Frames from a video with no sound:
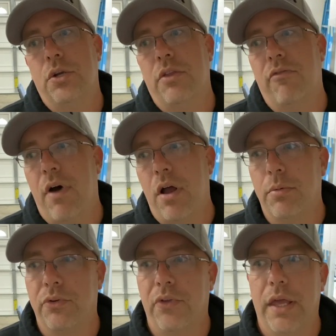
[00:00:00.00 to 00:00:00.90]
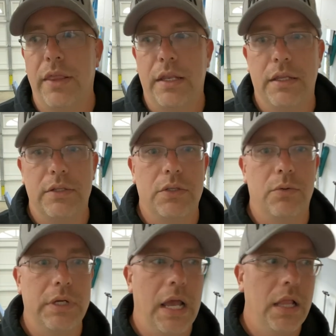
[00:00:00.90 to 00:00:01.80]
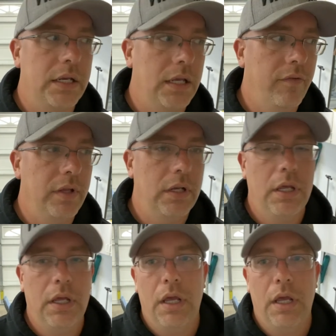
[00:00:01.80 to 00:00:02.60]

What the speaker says: you the vulnerable side that is the reality of it.